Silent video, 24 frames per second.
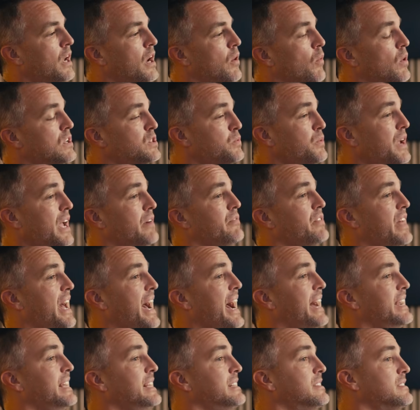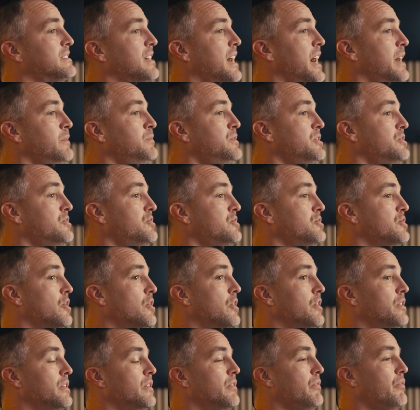Once we have that, it's time to
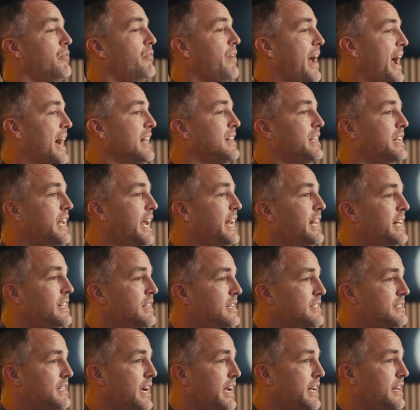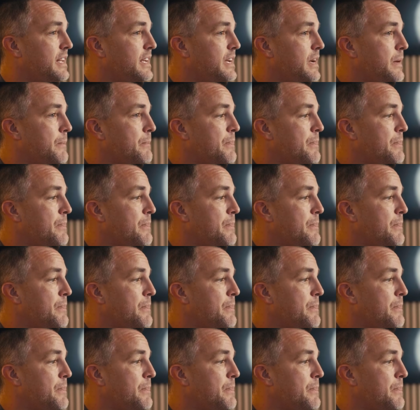start validating this idea.